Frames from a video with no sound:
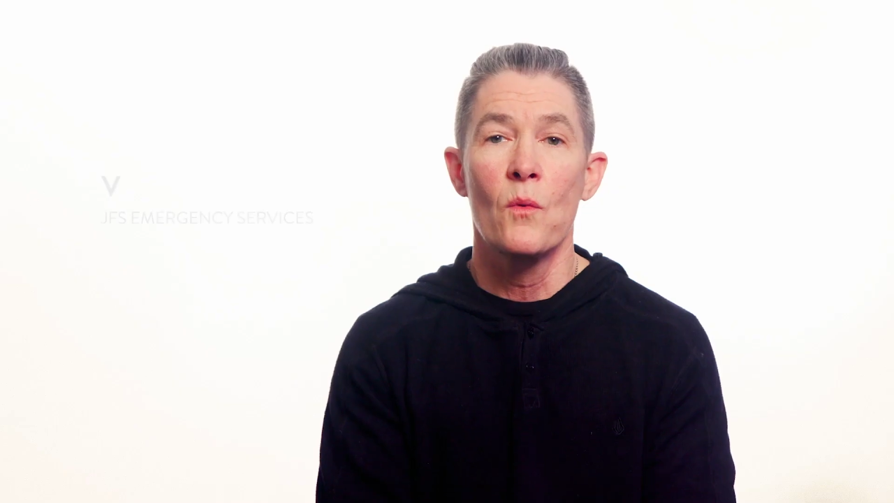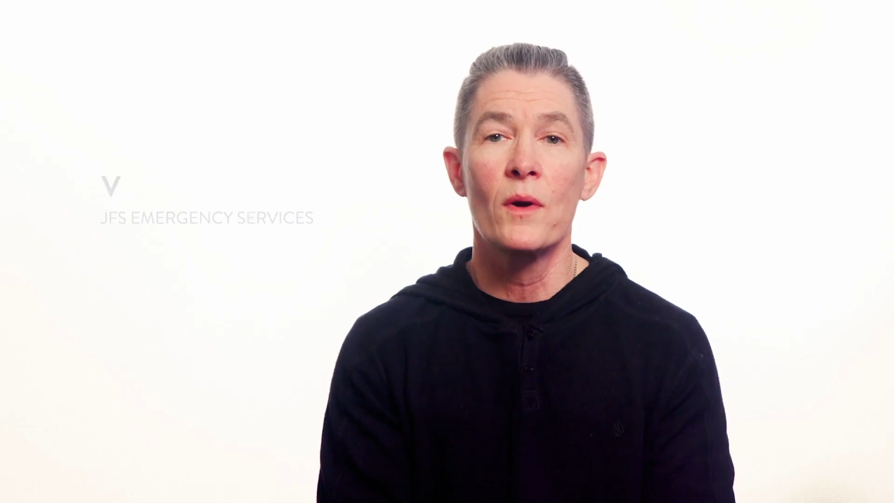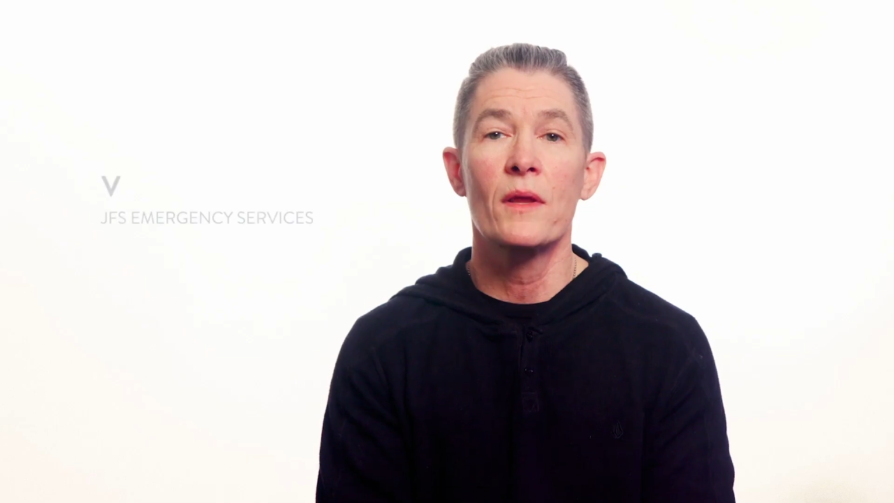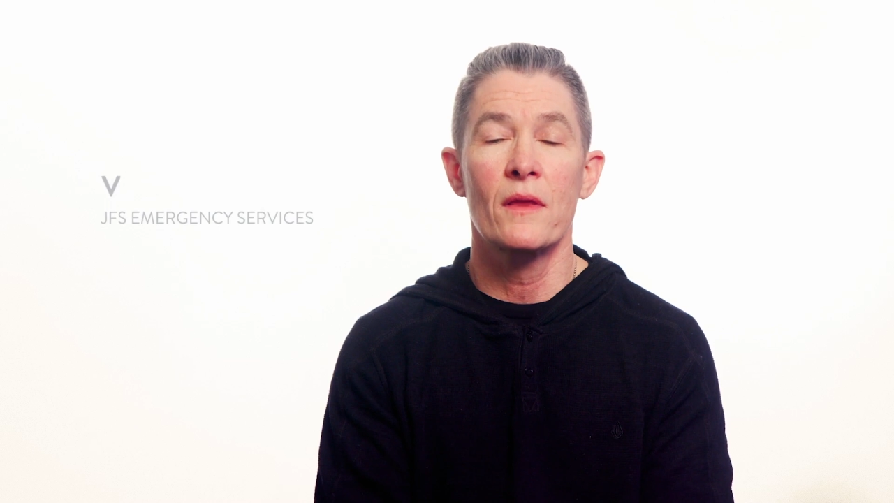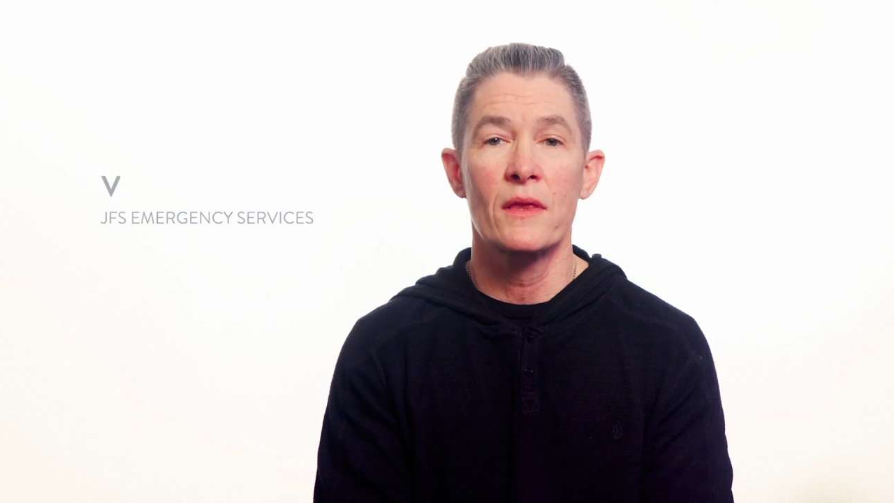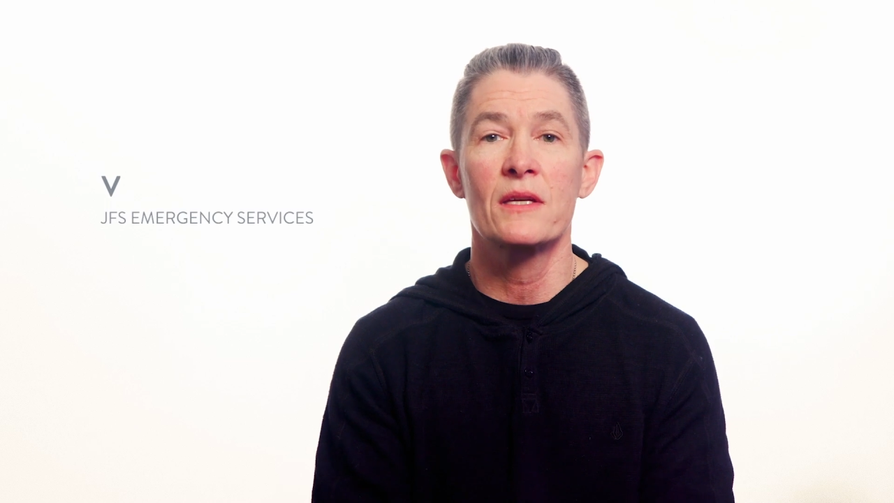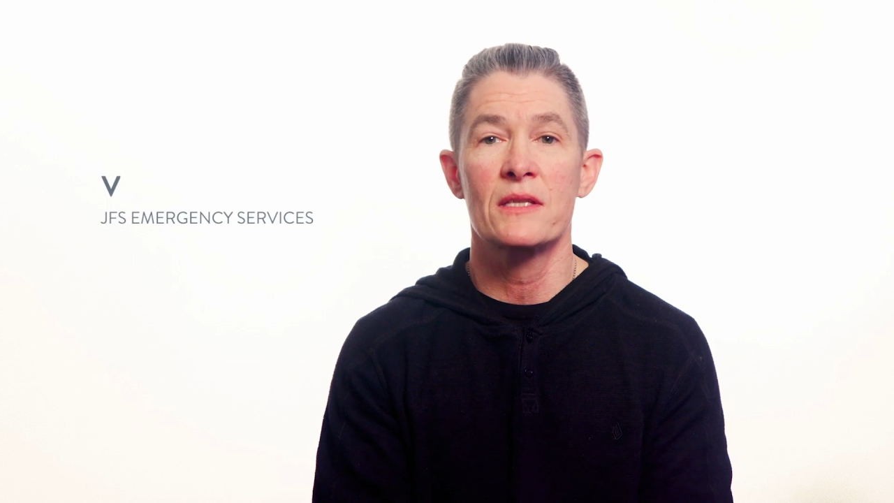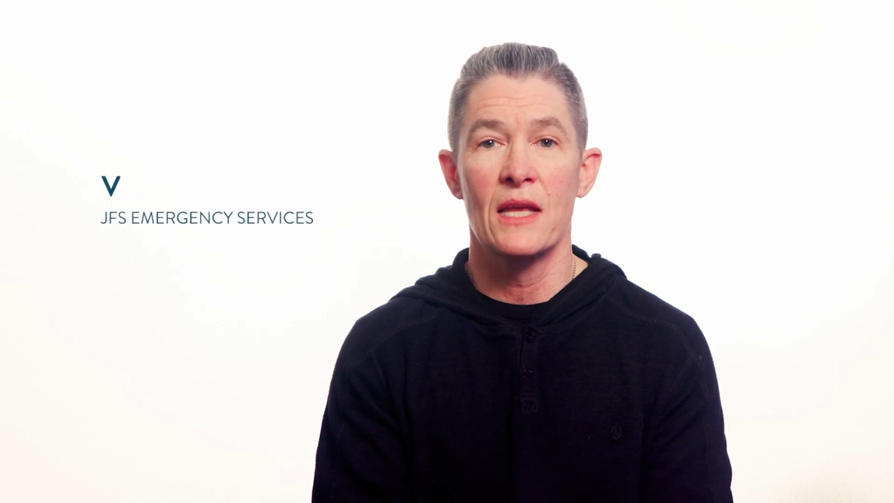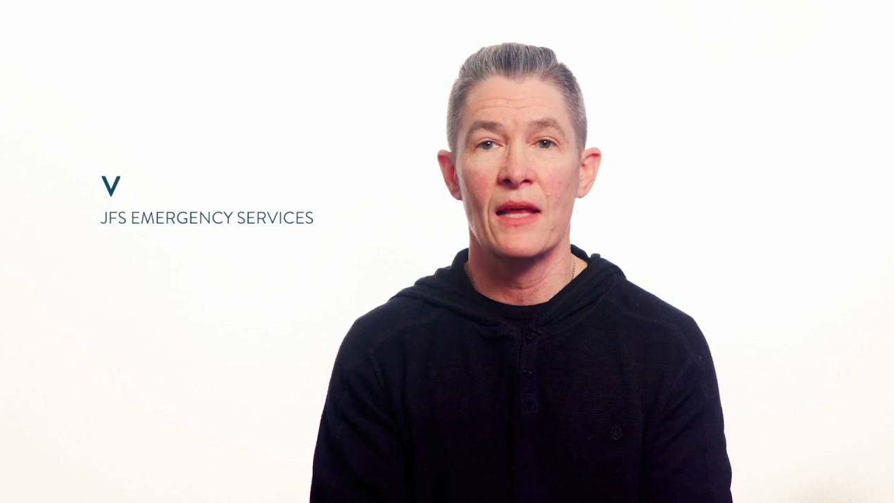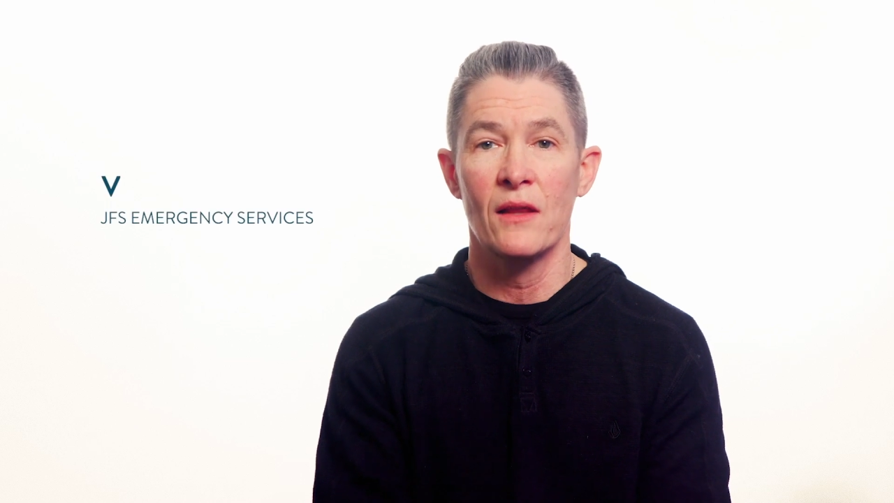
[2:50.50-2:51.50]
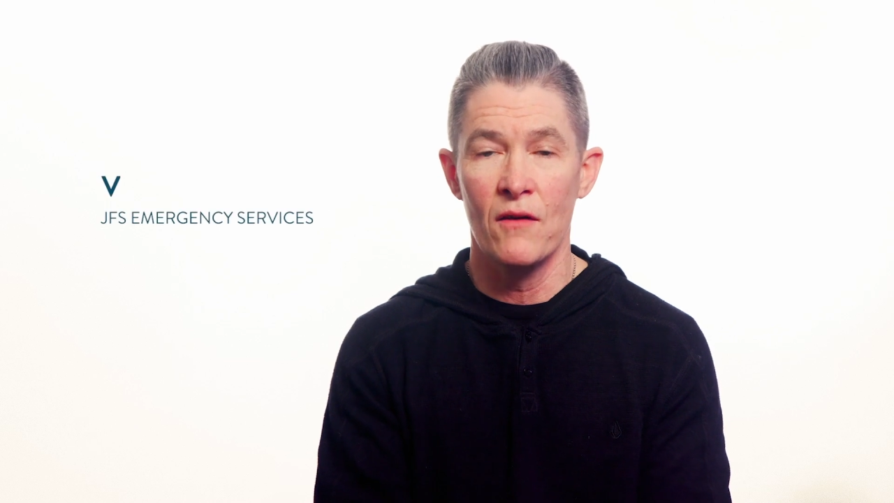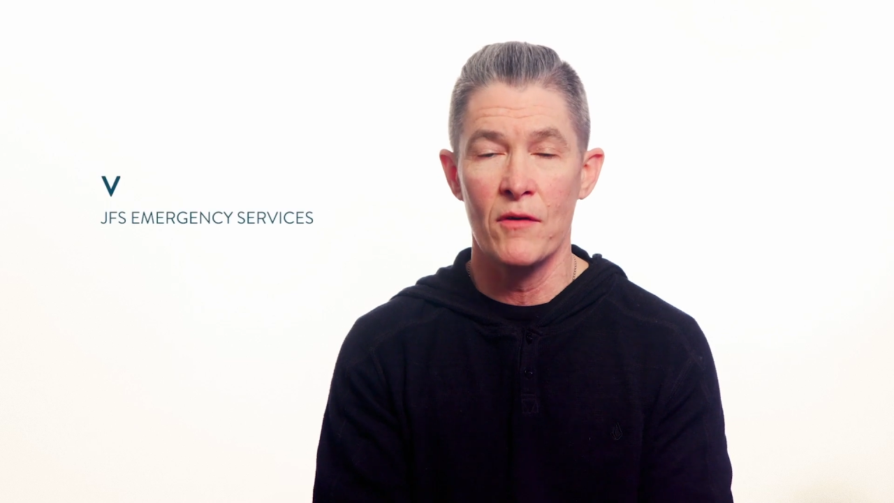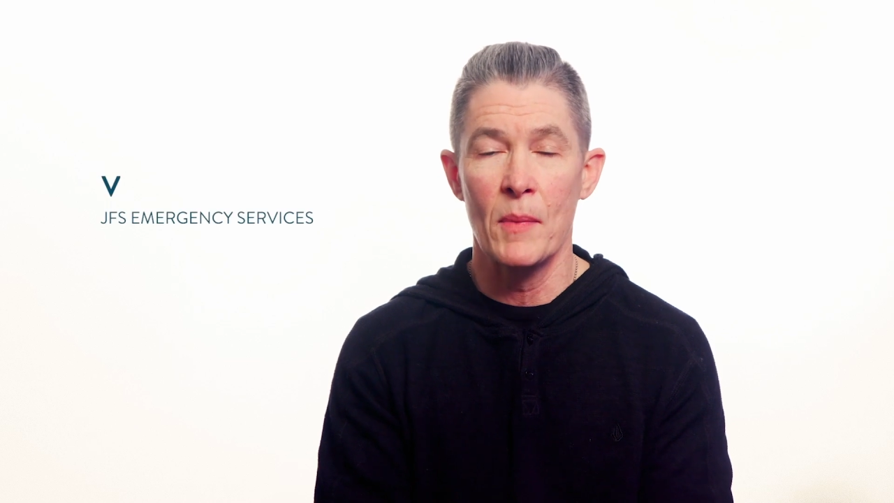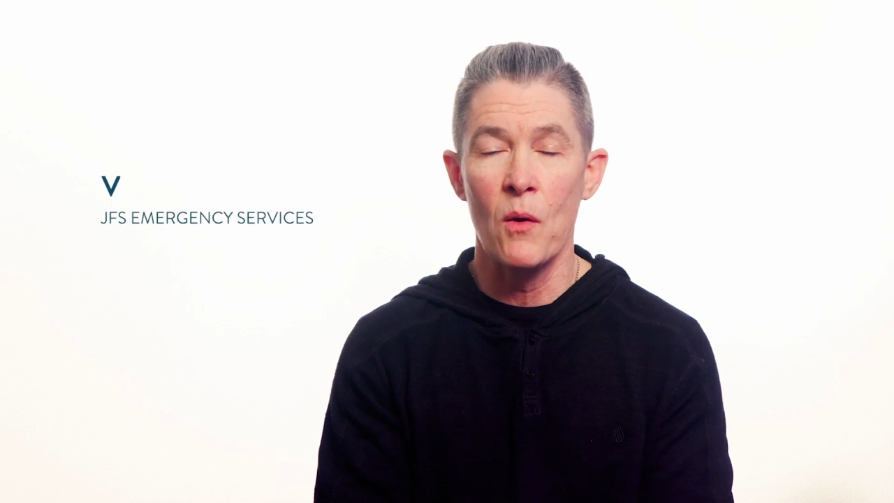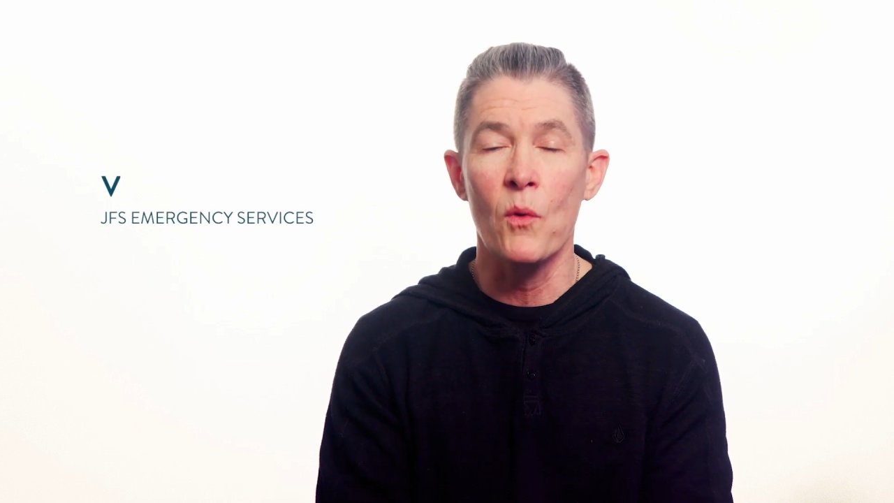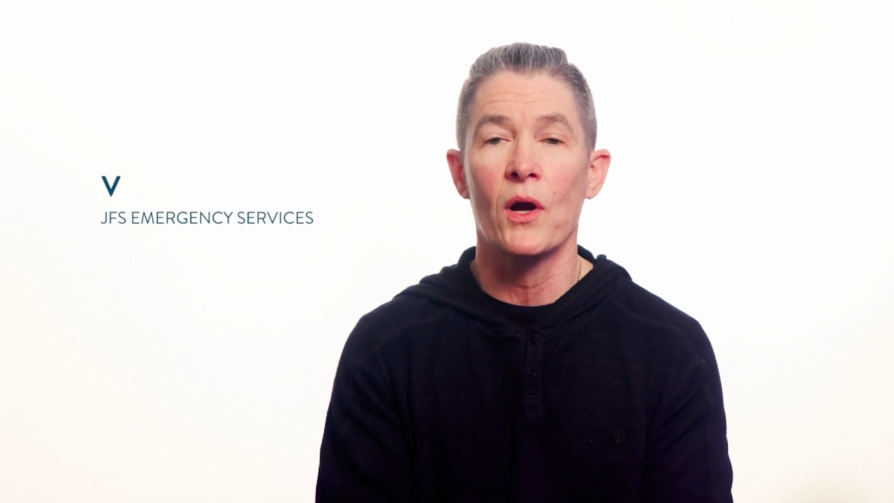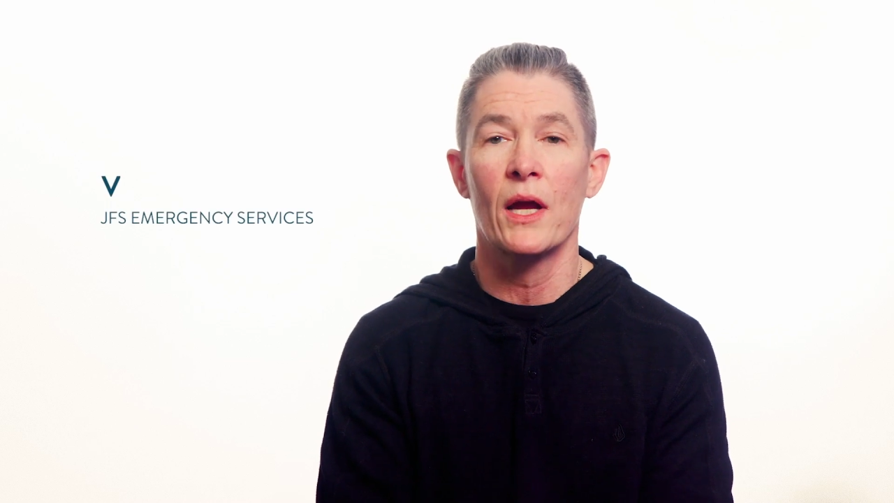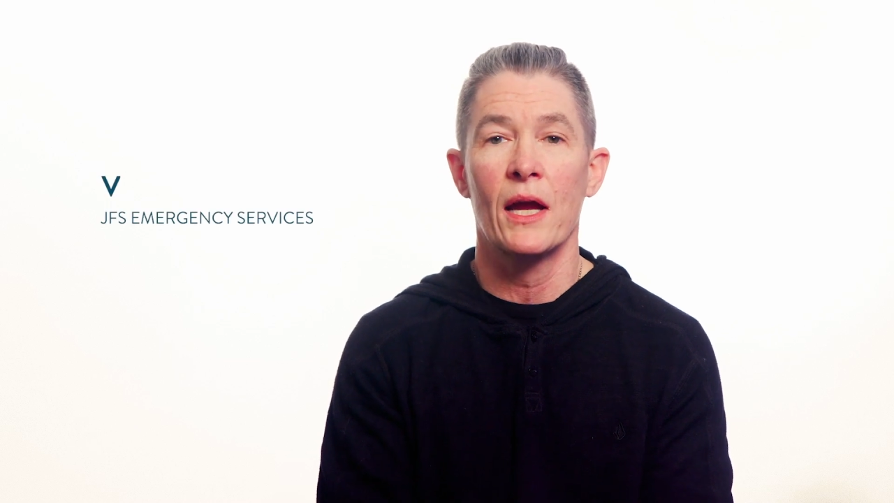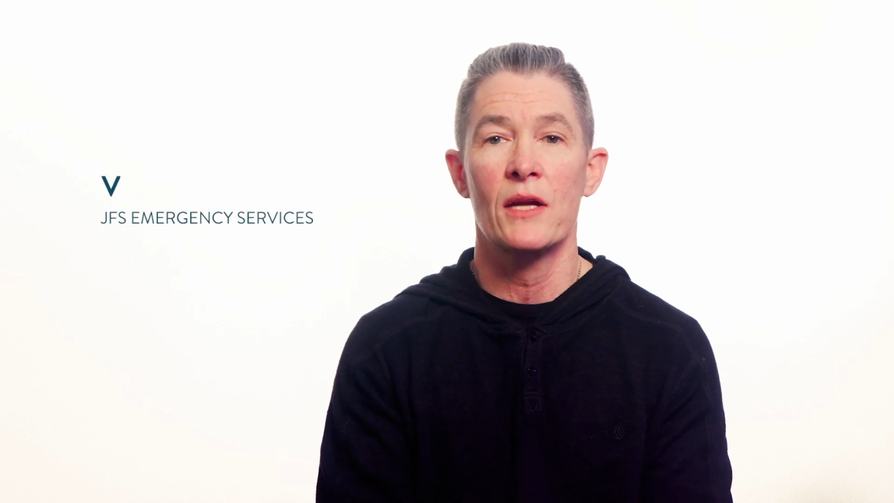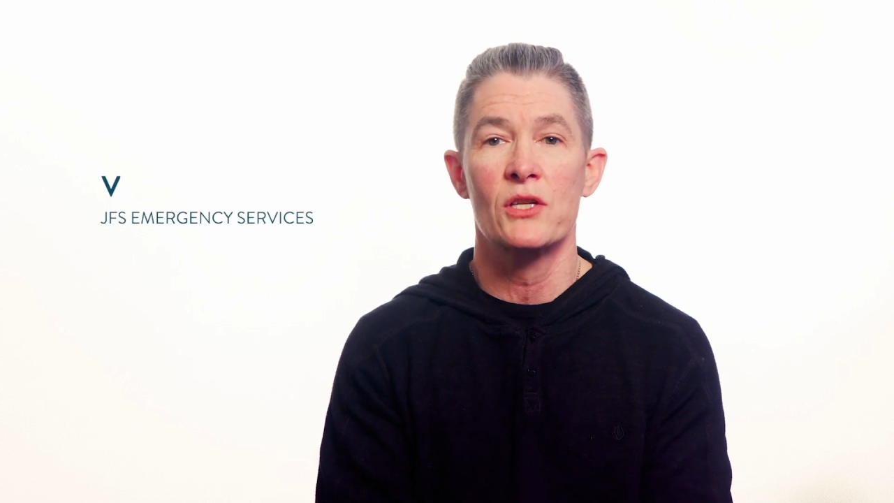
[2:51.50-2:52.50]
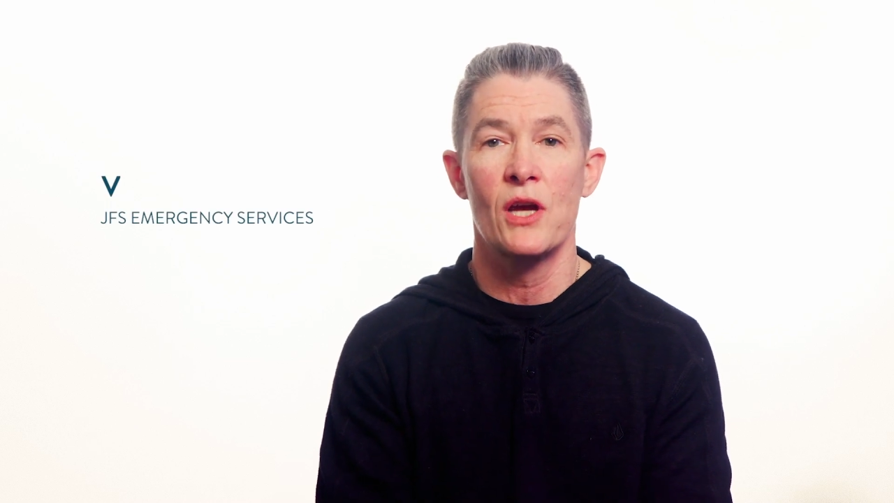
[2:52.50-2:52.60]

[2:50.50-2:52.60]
One of the things that I love about working at